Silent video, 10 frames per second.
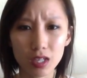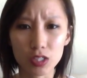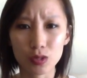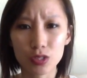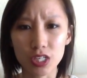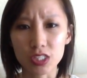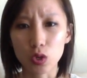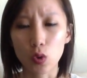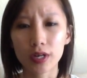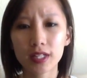So adjust
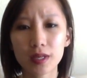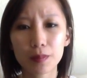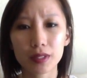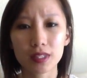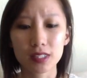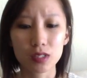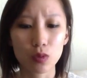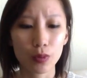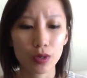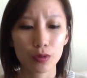accordingly, but this is
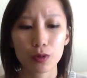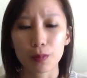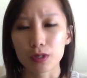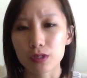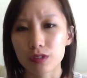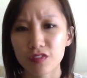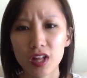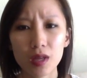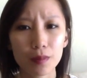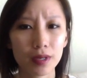where we go through personal
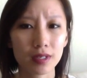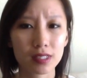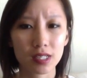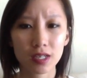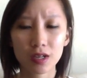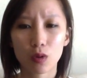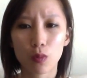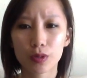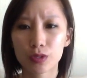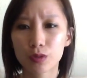development, where
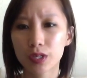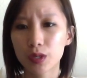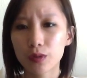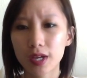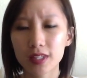we do Q&A.